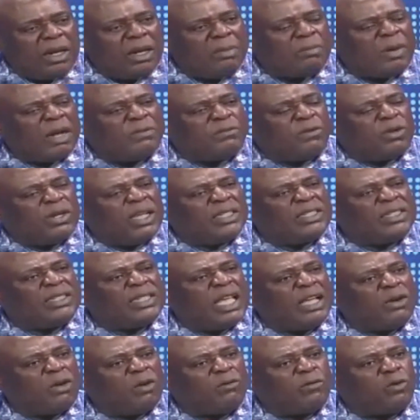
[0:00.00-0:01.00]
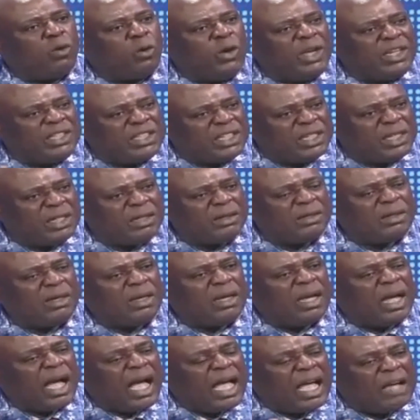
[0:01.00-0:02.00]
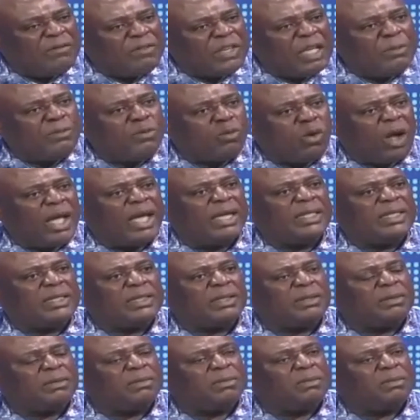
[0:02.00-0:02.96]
But for the sake of cohesion, I have kept quiet.